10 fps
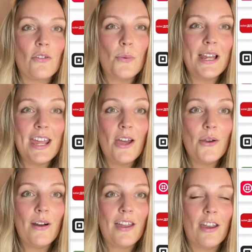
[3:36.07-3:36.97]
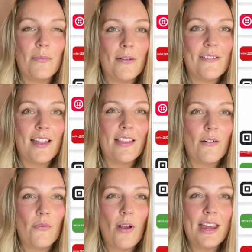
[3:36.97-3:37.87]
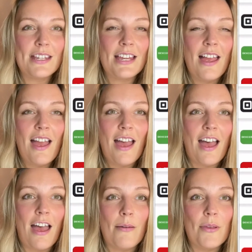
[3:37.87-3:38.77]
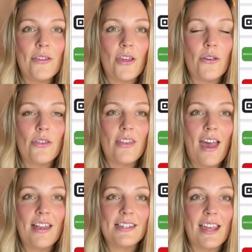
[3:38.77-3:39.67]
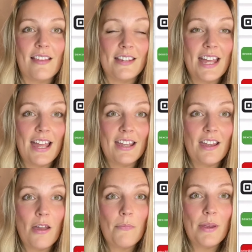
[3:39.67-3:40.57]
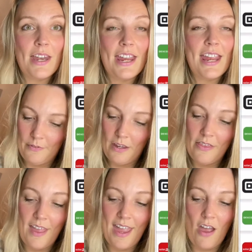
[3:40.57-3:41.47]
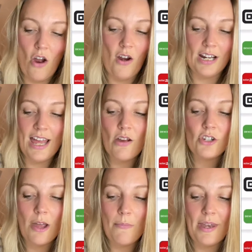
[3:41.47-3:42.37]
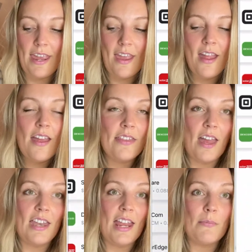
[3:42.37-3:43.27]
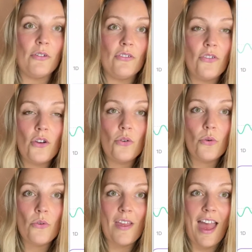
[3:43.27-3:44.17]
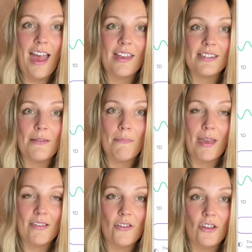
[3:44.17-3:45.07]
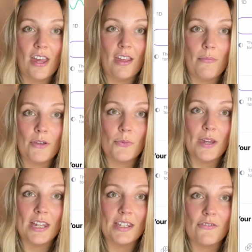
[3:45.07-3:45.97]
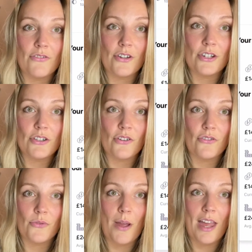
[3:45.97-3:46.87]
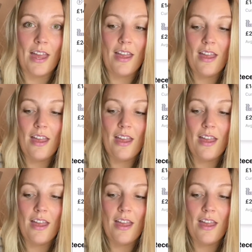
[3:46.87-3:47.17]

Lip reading: Twilio. I hope I've said that right. So that is a tech company. They are a cloud company that enable phone calls and messaging between different software